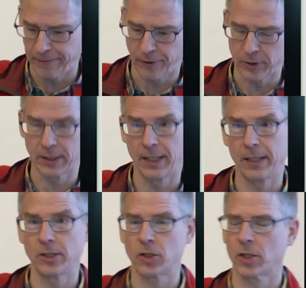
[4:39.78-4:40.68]
14
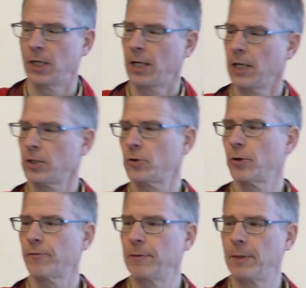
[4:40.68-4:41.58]
inch, 2
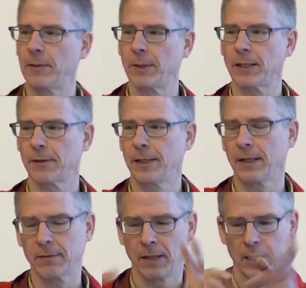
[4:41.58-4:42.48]
to 3 millimeter
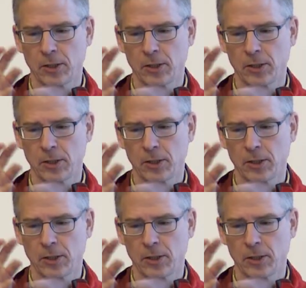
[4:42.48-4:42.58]
thick